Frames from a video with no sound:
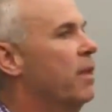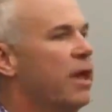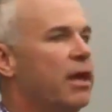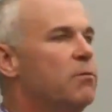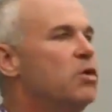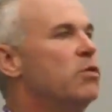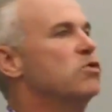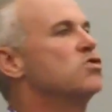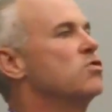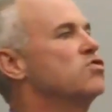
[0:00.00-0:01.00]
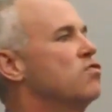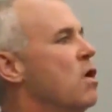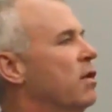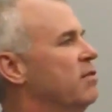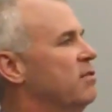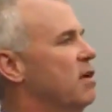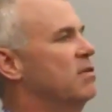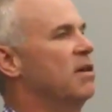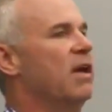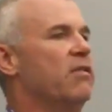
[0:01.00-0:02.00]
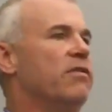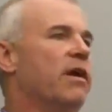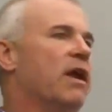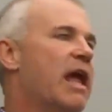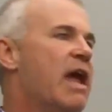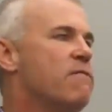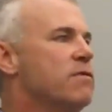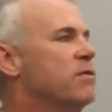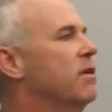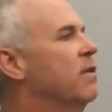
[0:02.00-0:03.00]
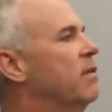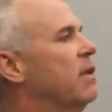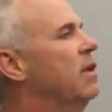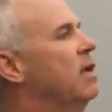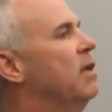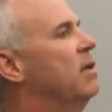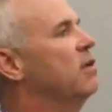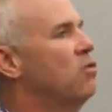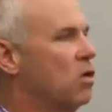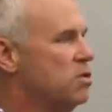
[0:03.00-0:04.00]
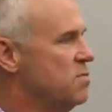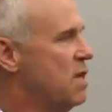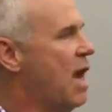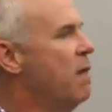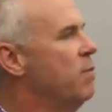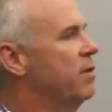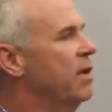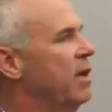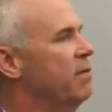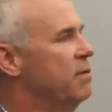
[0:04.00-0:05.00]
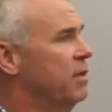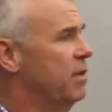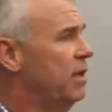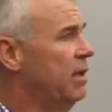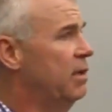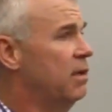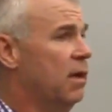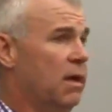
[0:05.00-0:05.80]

The gay community was so strong, they stuck together, they got everything that they needed. It took some time, but they got everything they needed.